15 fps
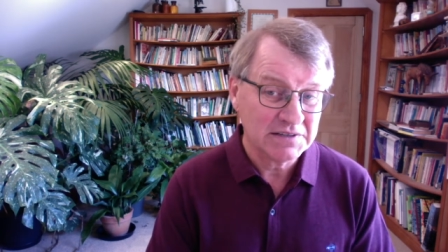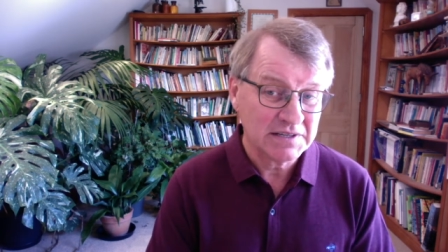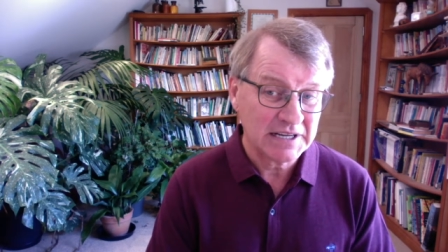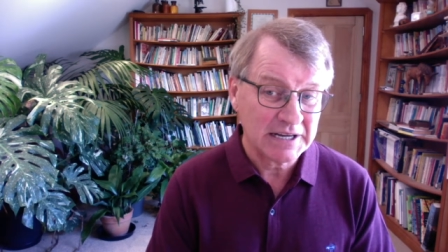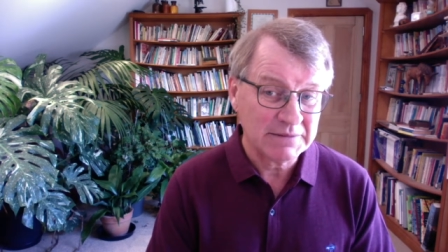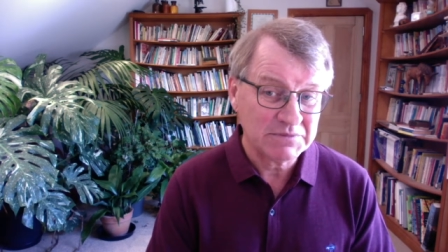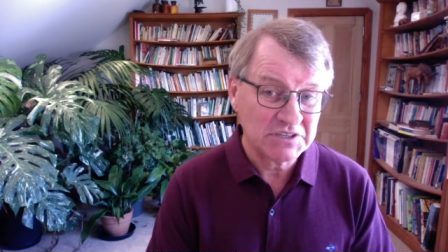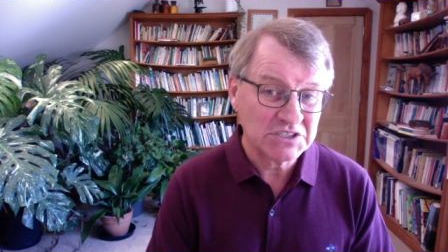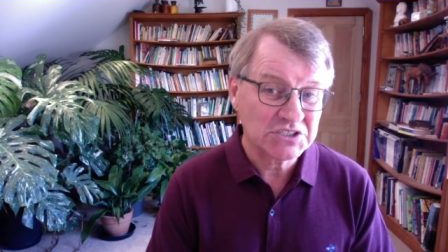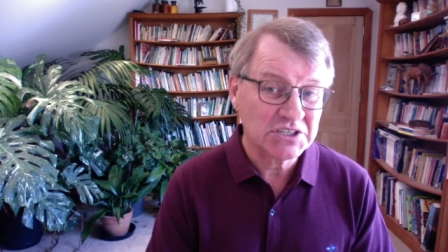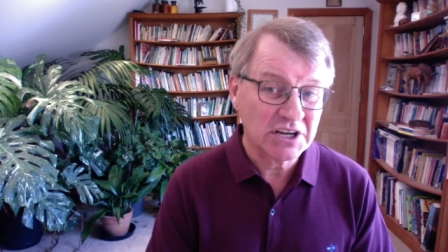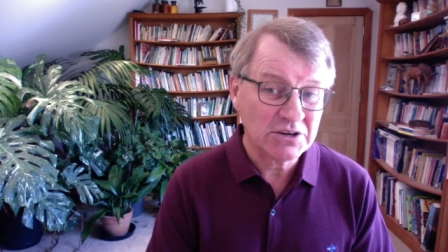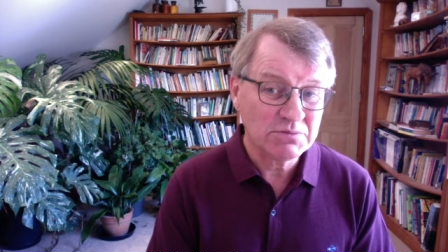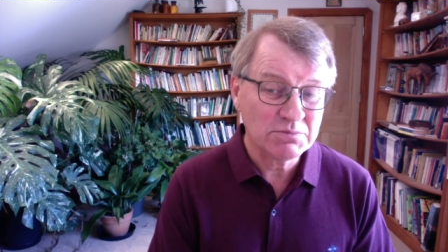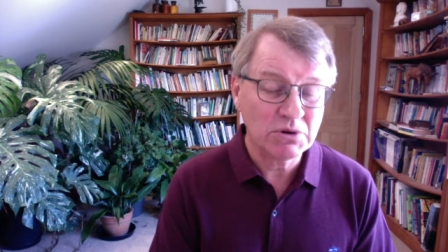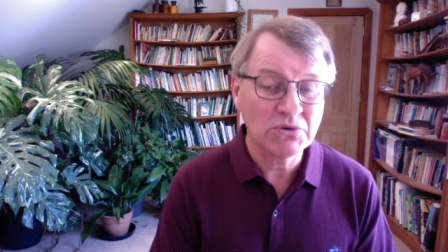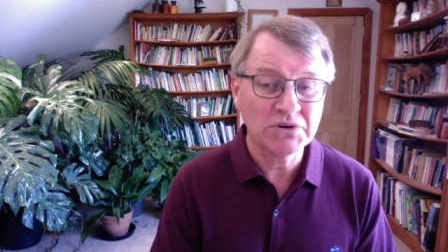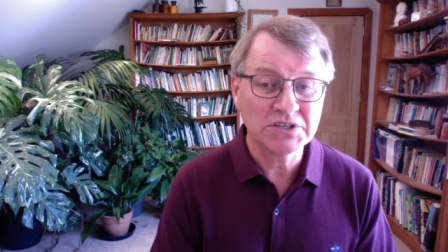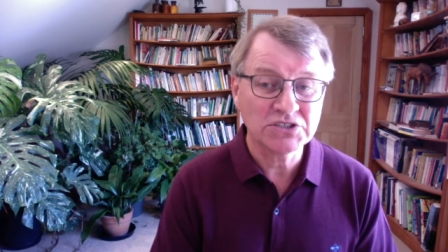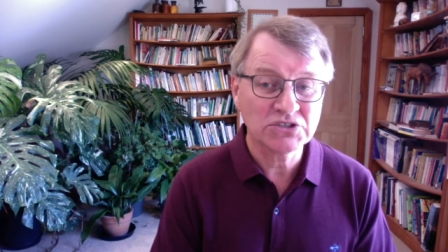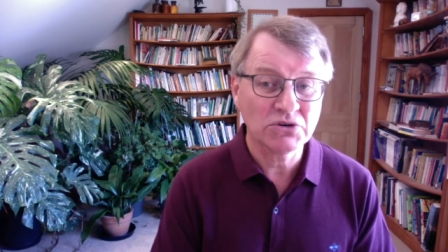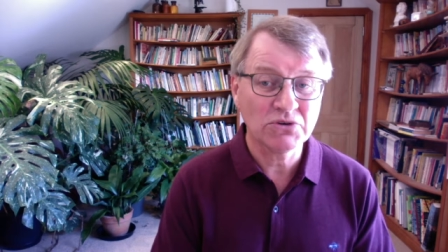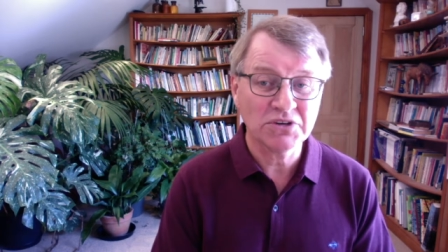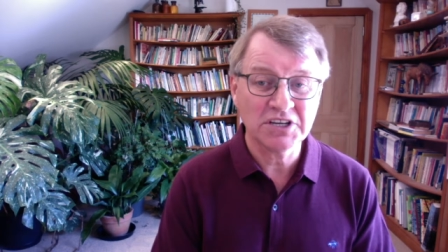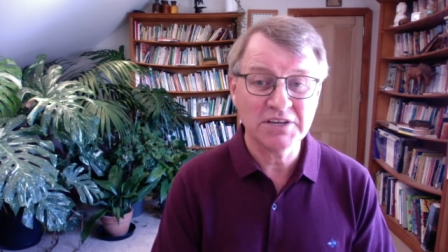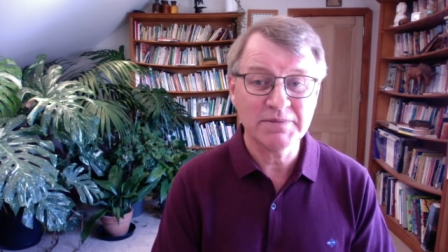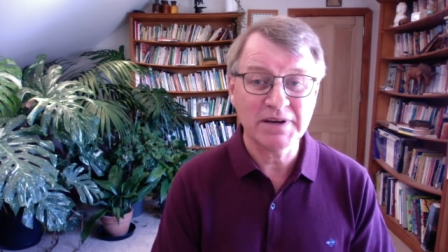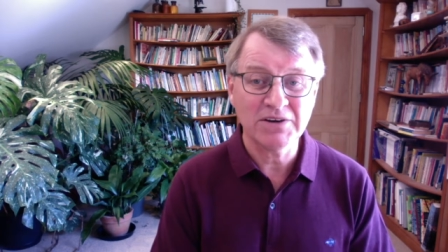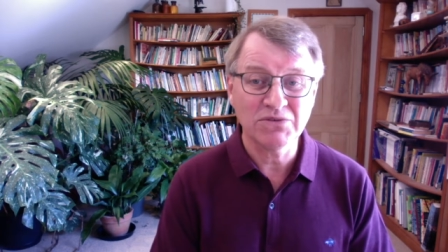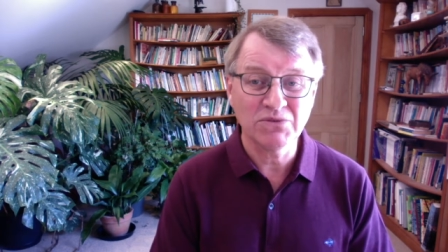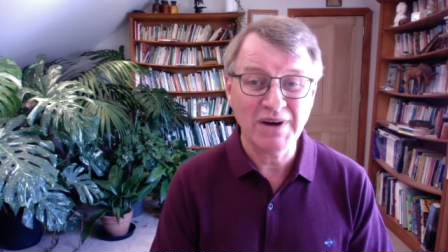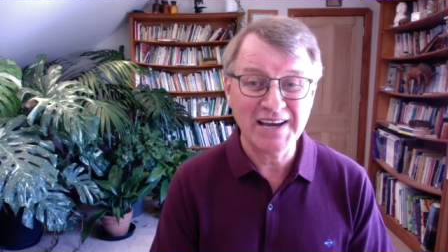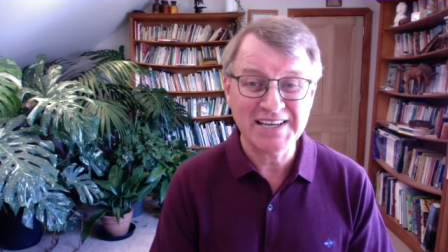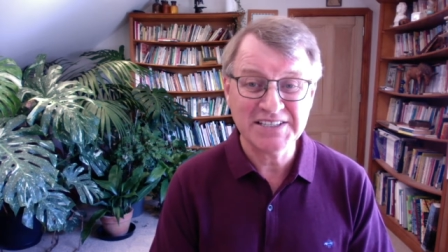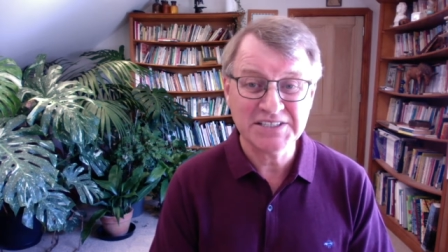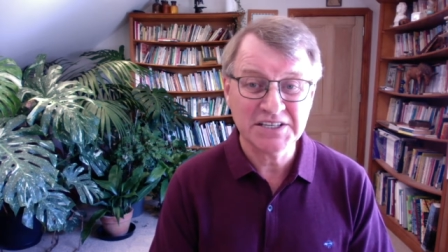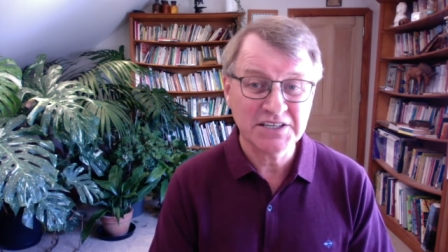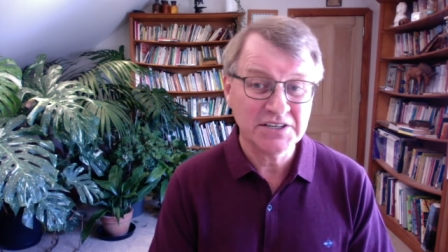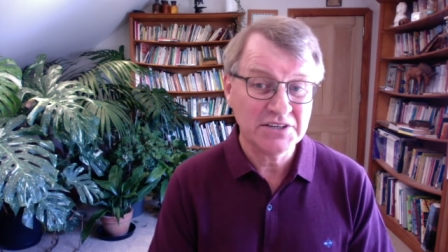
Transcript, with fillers: uh, there's no point talking about weight